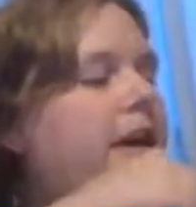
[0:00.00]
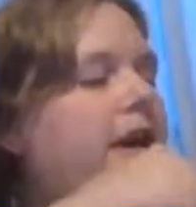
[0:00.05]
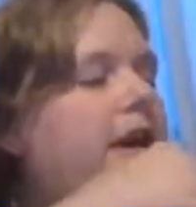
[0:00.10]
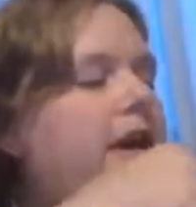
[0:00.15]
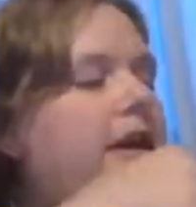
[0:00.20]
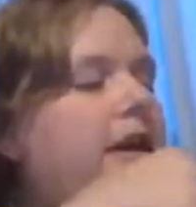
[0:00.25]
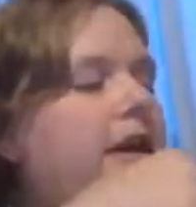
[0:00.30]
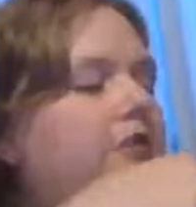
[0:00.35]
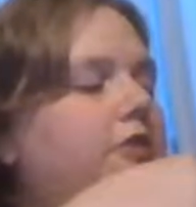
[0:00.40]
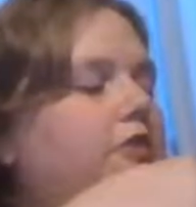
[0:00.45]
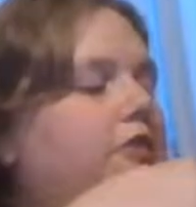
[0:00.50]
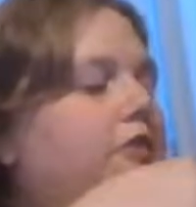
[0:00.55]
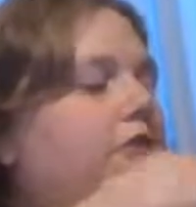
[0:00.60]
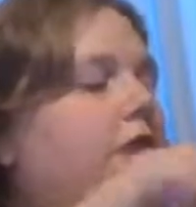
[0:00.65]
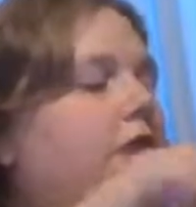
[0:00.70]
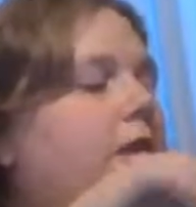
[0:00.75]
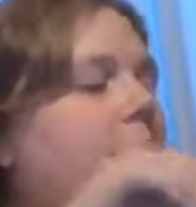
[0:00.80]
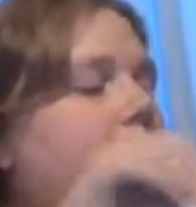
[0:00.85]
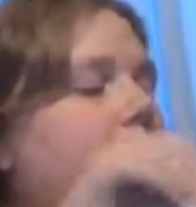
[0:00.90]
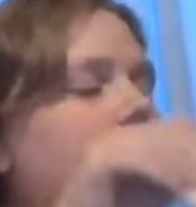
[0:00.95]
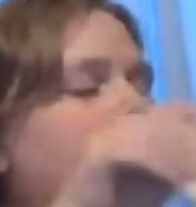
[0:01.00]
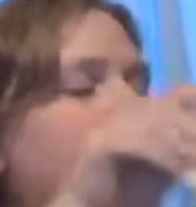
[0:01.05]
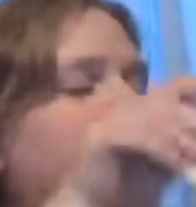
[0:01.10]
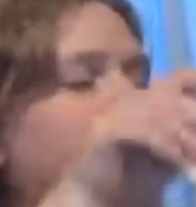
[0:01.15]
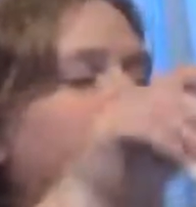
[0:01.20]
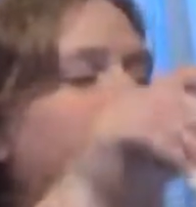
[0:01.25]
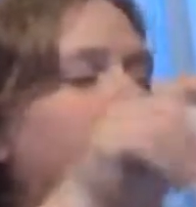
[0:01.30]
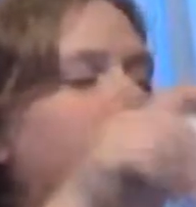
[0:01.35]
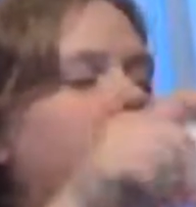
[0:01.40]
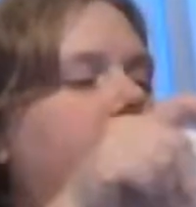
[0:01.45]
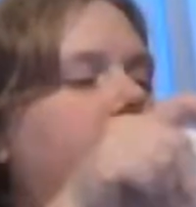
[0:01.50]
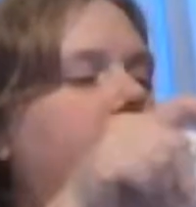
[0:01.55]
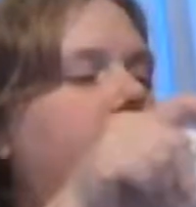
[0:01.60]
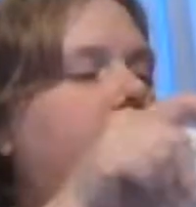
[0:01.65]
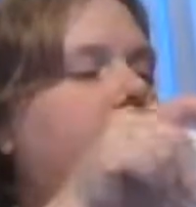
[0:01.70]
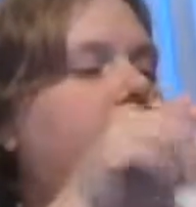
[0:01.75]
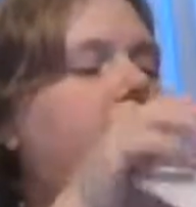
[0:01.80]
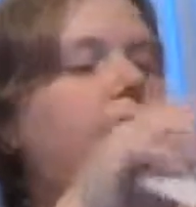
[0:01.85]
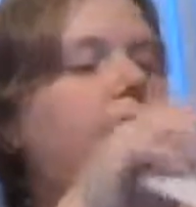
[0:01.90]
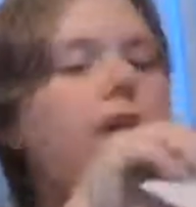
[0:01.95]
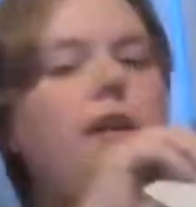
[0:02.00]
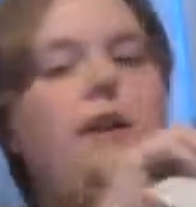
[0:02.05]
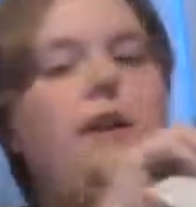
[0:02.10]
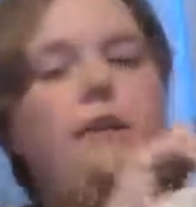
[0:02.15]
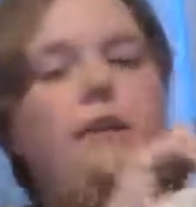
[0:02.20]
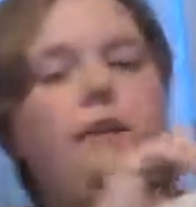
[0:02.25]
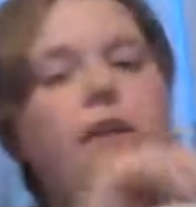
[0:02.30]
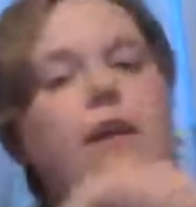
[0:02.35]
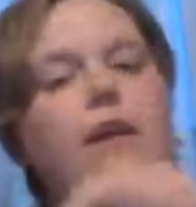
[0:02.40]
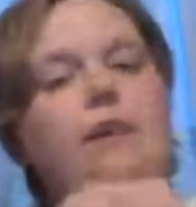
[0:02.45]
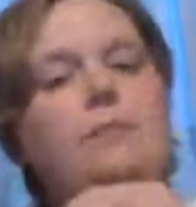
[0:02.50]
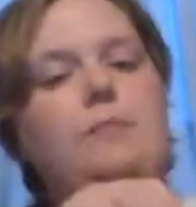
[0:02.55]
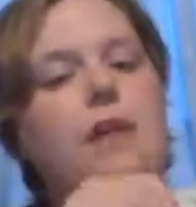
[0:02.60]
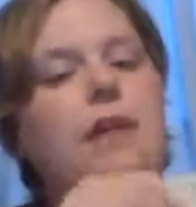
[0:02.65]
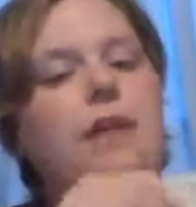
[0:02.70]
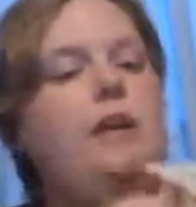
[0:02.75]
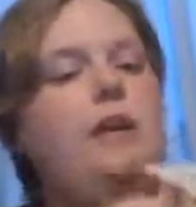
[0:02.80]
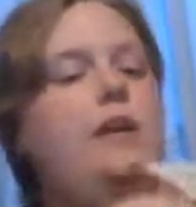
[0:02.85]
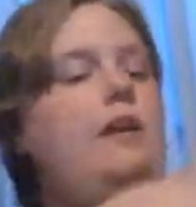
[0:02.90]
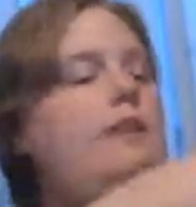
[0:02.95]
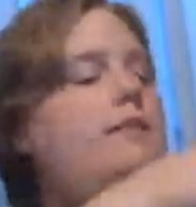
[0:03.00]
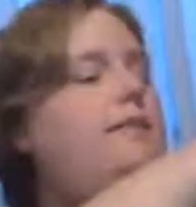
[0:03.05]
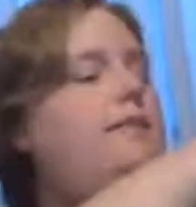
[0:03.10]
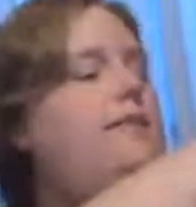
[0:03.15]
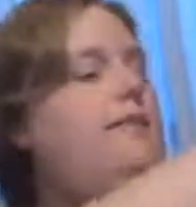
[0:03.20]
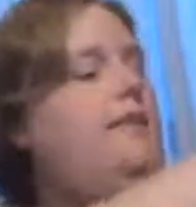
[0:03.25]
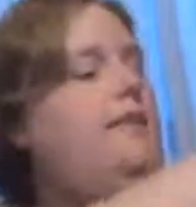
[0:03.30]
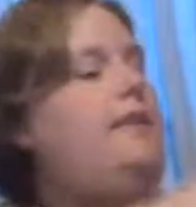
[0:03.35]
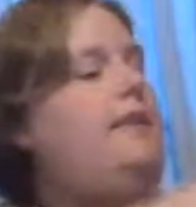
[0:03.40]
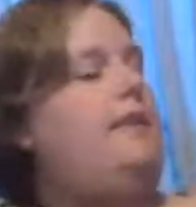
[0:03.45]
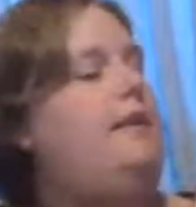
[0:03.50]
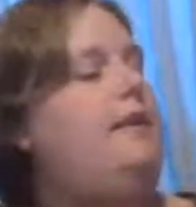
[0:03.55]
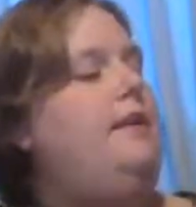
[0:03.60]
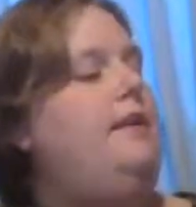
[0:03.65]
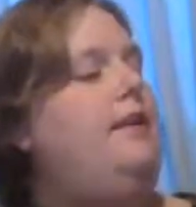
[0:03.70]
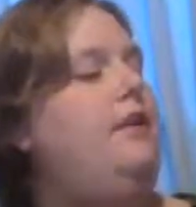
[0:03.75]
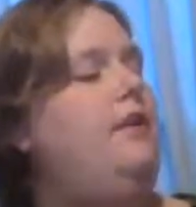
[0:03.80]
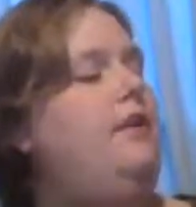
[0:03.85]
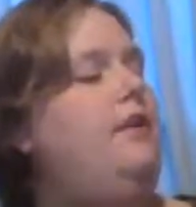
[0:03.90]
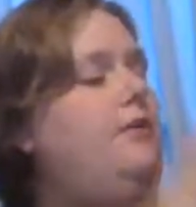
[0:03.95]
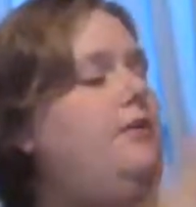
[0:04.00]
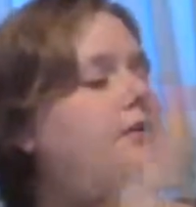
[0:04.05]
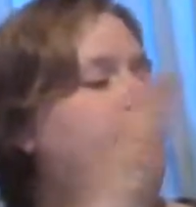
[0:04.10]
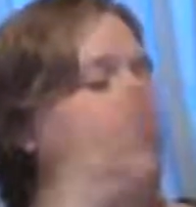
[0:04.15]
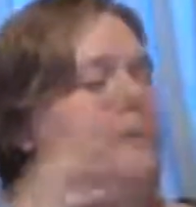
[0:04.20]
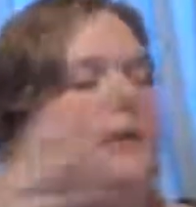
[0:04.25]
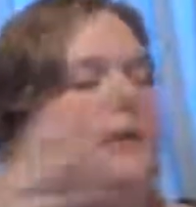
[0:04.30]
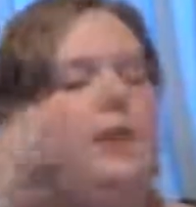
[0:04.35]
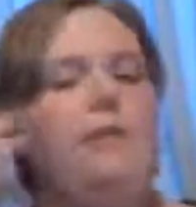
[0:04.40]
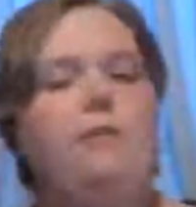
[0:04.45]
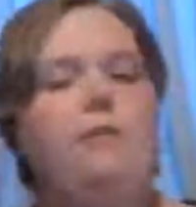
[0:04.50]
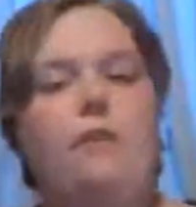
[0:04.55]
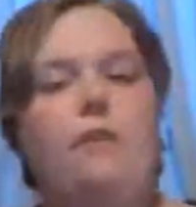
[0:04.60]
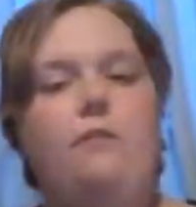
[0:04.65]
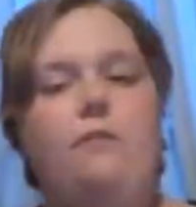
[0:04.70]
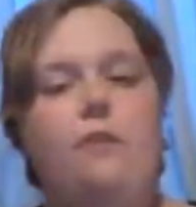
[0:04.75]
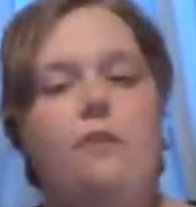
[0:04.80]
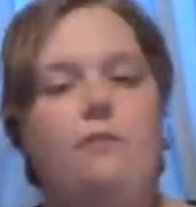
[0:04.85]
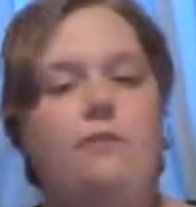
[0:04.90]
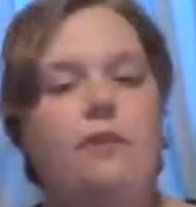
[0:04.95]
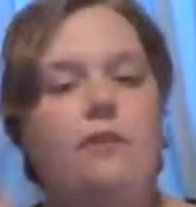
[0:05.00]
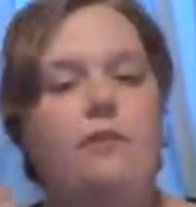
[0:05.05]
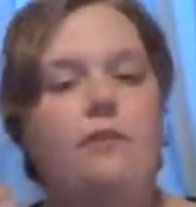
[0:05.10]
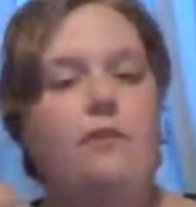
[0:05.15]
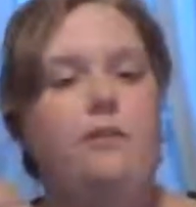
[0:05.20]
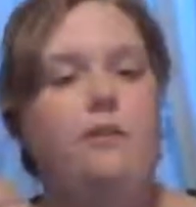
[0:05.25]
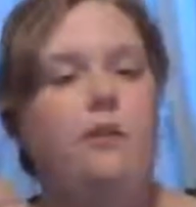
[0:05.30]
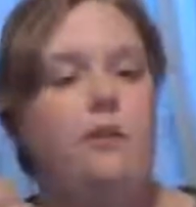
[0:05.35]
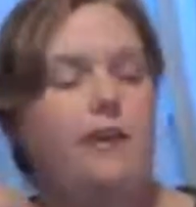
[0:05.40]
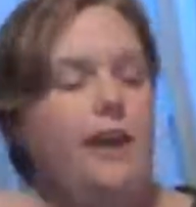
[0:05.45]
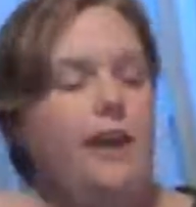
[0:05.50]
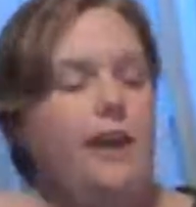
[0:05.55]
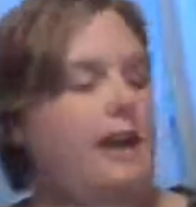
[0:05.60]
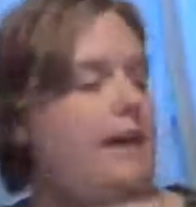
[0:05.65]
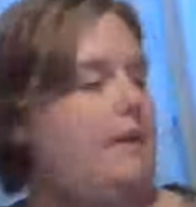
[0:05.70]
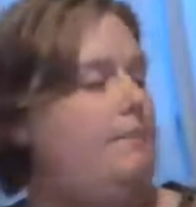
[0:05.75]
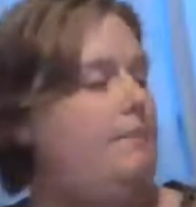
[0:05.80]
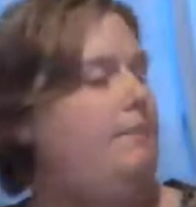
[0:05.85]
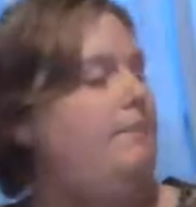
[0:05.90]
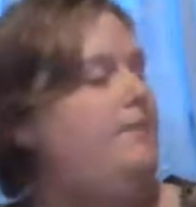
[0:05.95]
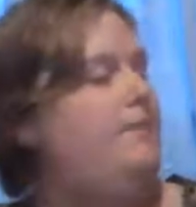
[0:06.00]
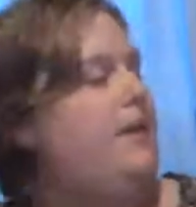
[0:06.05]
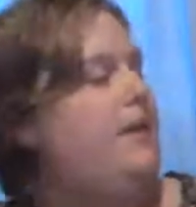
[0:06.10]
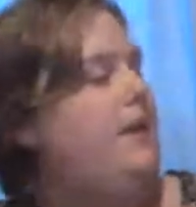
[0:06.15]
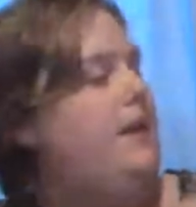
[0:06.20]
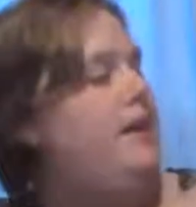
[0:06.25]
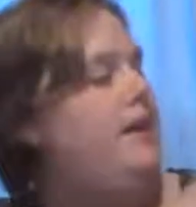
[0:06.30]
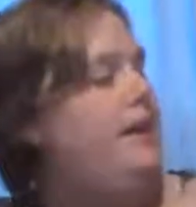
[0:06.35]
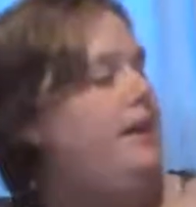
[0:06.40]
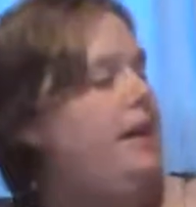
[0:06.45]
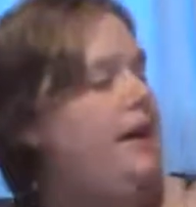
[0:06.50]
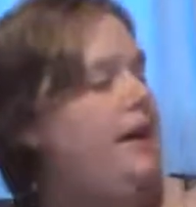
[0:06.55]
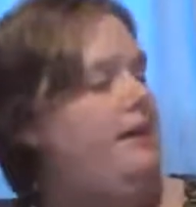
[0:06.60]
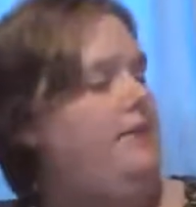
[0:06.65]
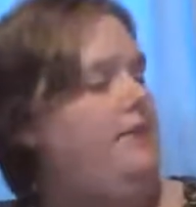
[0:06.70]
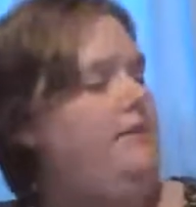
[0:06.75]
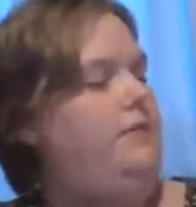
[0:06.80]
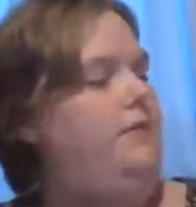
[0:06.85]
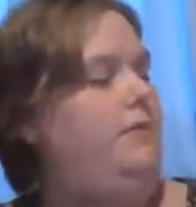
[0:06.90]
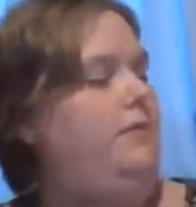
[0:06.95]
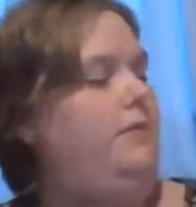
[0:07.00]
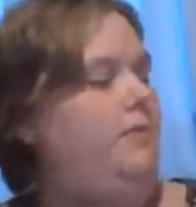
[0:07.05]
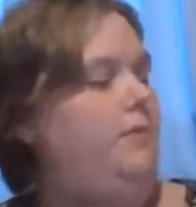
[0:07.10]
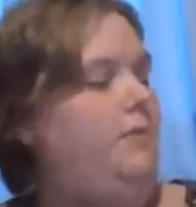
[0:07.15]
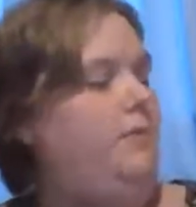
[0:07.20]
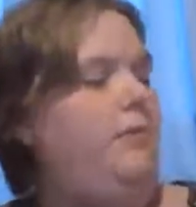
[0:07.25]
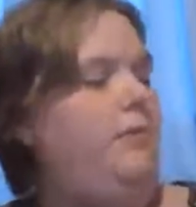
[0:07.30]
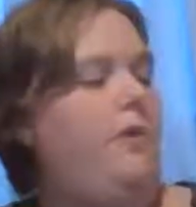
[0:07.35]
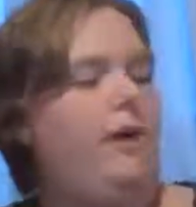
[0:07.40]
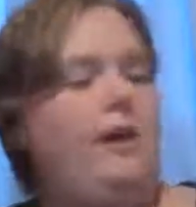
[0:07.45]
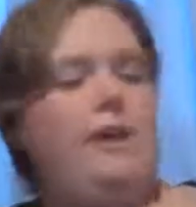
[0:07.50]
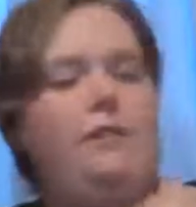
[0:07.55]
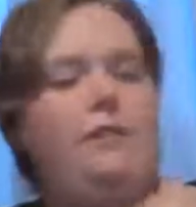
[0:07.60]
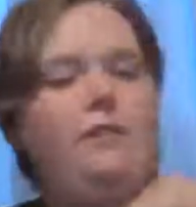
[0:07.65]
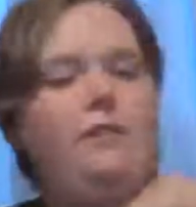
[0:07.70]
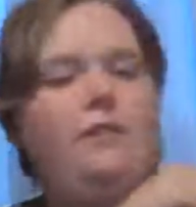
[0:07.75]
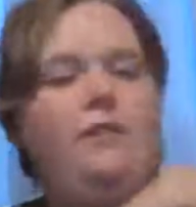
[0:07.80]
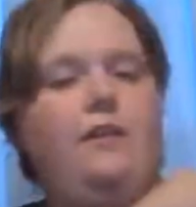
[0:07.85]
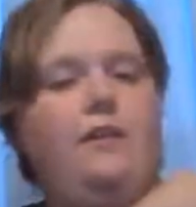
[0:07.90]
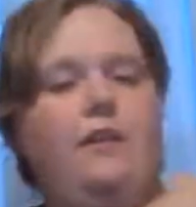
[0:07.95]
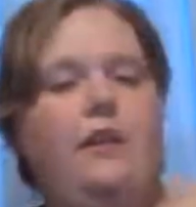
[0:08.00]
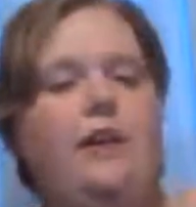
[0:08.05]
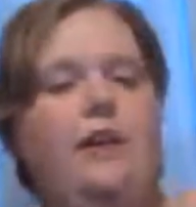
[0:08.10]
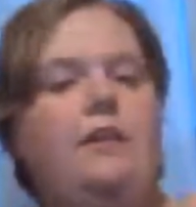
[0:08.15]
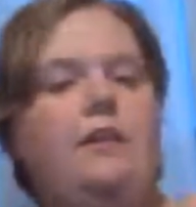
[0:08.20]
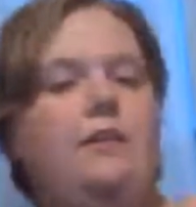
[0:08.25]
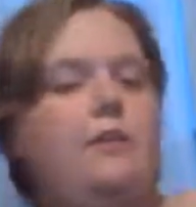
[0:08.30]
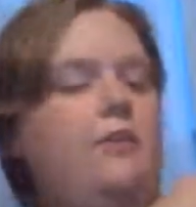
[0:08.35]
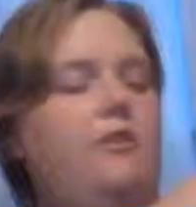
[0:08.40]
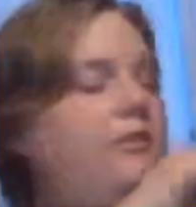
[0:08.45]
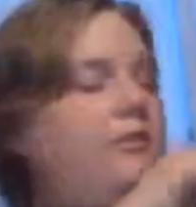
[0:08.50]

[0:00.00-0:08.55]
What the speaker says: And I just copied off the sheet and I laminated it and stuck it in here so that my kids have something to look at. It has what the English